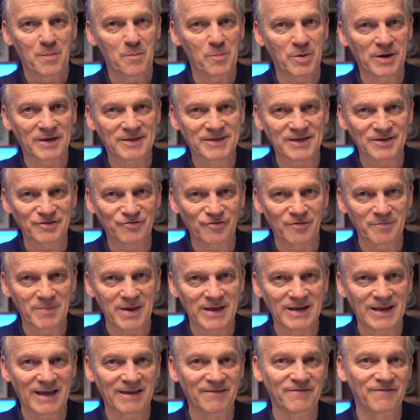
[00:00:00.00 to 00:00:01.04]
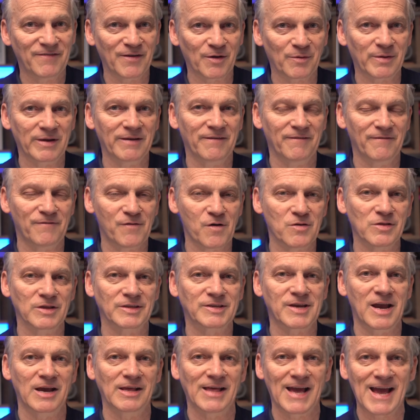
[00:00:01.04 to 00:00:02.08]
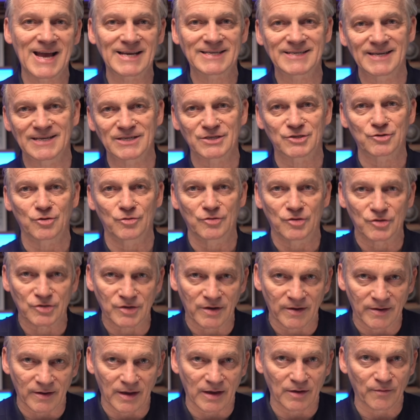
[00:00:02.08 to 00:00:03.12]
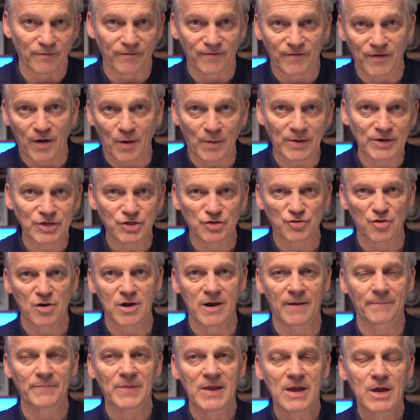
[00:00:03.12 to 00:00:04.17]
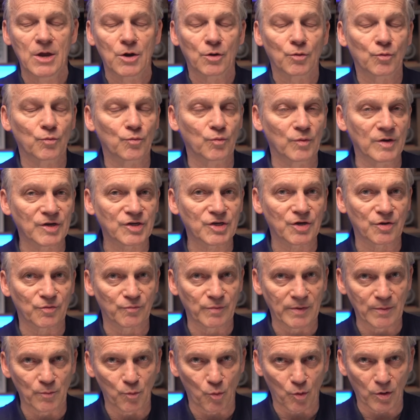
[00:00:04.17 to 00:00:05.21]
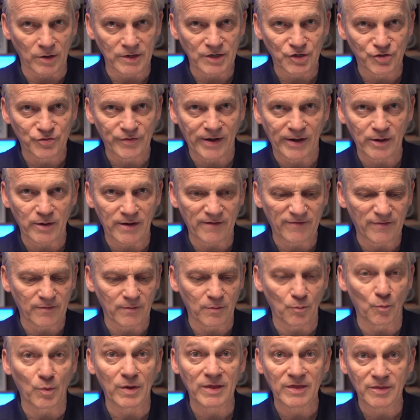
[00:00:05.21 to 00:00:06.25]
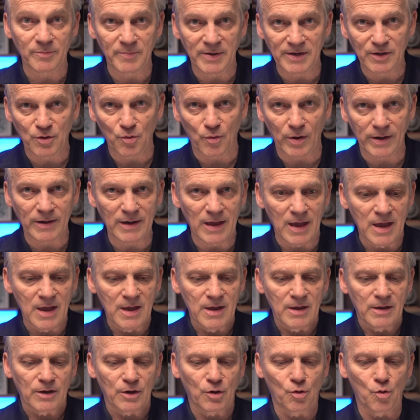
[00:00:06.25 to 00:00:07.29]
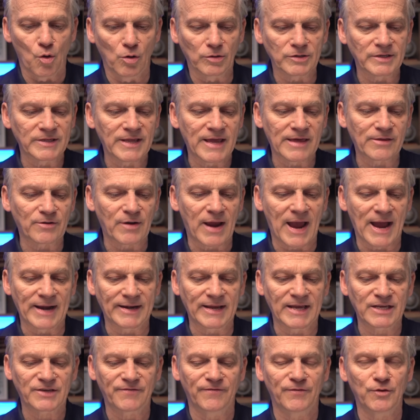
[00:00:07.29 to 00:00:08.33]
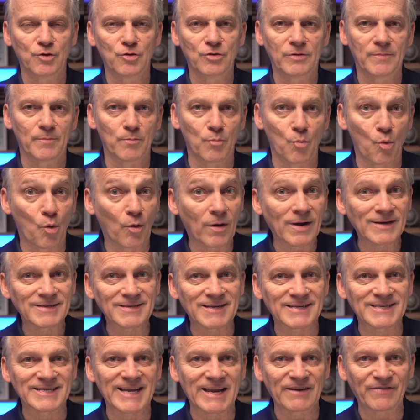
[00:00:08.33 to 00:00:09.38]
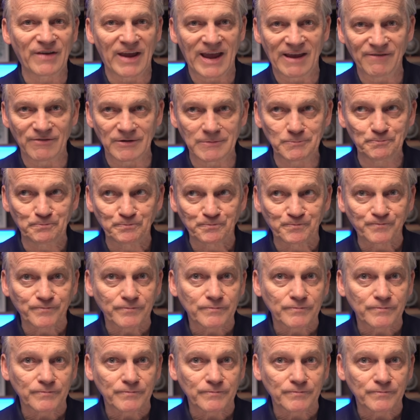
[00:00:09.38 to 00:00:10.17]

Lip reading: but it does remain a very volatile asset. So there's a very strong risk-reward trade-off with Bitcoin. Gold, on the other hand, it's viewed more as a safe haven